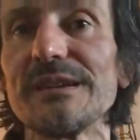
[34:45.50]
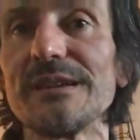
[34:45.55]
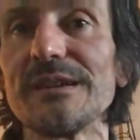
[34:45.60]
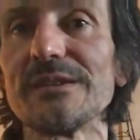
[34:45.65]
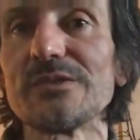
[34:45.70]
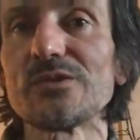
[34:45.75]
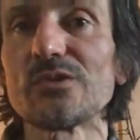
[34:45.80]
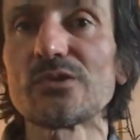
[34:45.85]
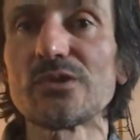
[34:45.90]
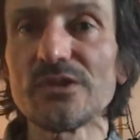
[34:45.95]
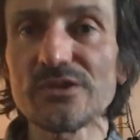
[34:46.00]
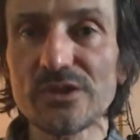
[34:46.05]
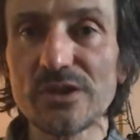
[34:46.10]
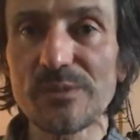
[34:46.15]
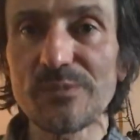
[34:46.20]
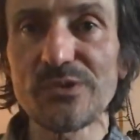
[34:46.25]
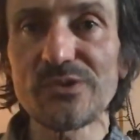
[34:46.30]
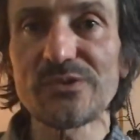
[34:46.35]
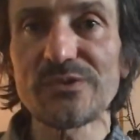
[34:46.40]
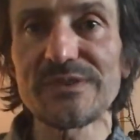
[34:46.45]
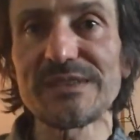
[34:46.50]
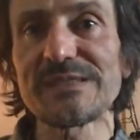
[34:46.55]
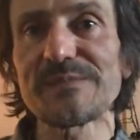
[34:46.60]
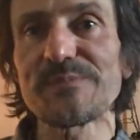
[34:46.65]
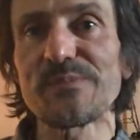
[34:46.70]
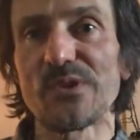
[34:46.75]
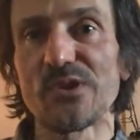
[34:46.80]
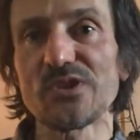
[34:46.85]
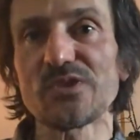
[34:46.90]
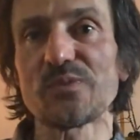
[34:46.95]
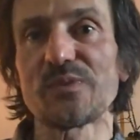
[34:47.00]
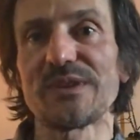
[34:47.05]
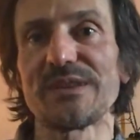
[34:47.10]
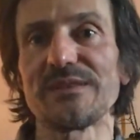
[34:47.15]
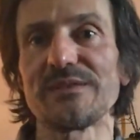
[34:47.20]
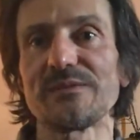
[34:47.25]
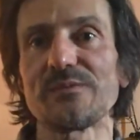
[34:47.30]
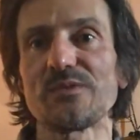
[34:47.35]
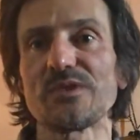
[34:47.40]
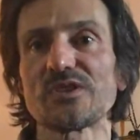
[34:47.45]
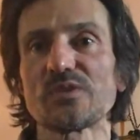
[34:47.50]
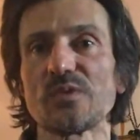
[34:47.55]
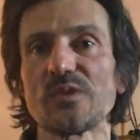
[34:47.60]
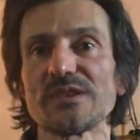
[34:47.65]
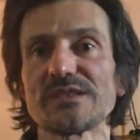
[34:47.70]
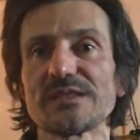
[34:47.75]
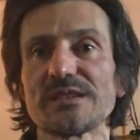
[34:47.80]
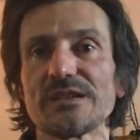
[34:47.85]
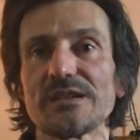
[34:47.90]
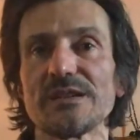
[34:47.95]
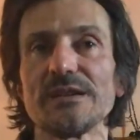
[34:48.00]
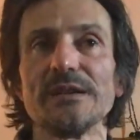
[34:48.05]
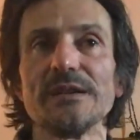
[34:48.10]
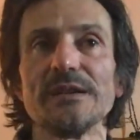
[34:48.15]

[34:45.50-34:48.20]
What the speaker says: to contribute to this Porsche win, which was a